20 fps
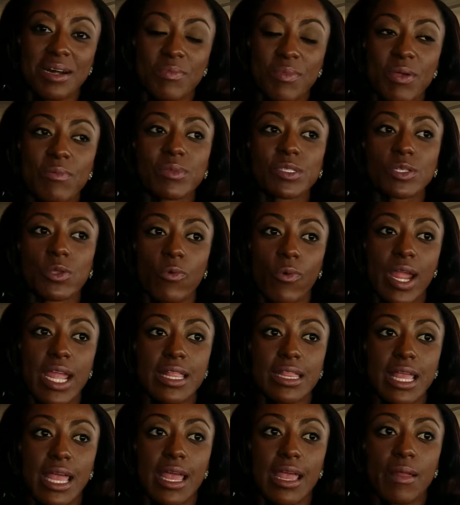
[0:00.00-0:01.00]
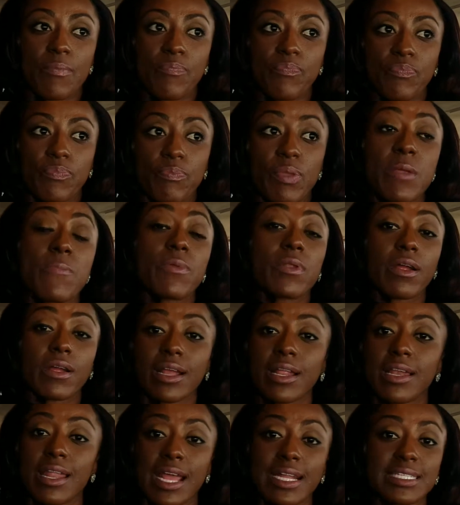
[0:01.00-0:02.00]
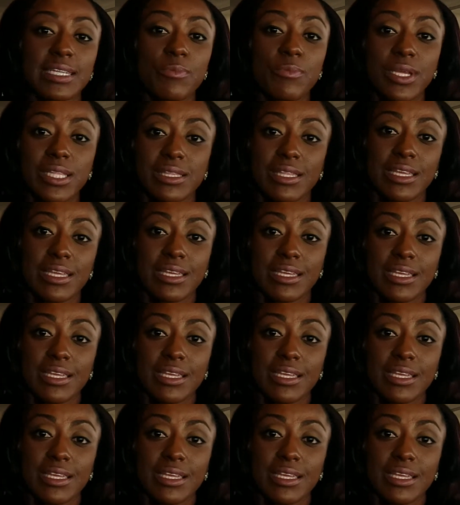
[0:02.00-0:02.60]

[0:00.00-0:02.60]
It was great that people are connecting with it.